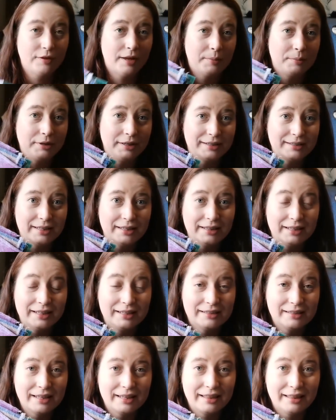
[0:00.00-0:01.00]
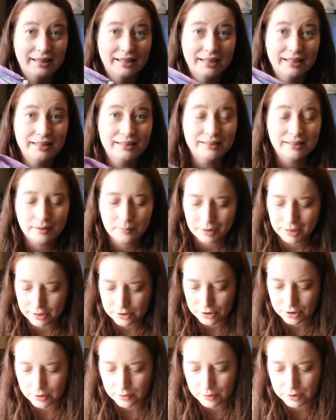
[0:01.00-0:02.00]
fabrics and things like this, I'm
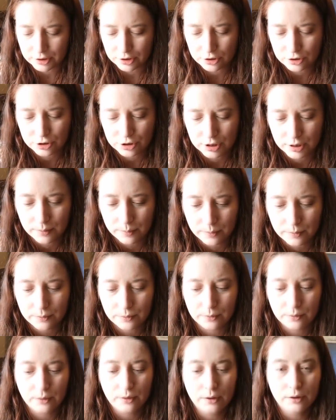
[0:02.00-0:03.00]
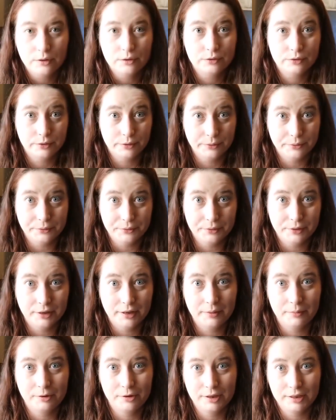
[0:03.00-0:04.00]
actually going to ship soon.
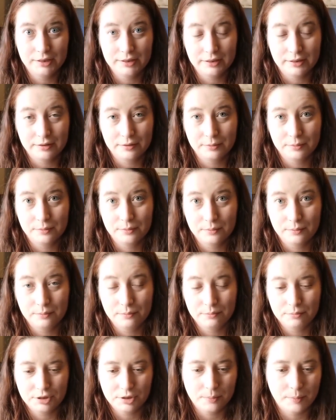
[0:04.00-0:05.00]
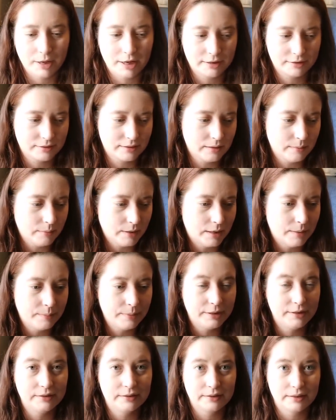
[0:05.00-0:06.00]
I'm going to box them
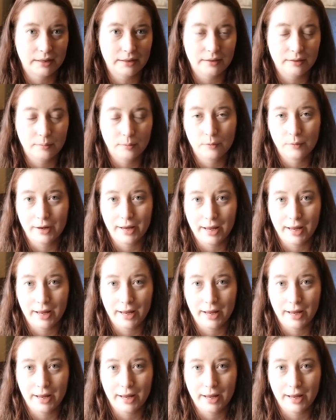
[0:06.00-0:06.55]
up and send them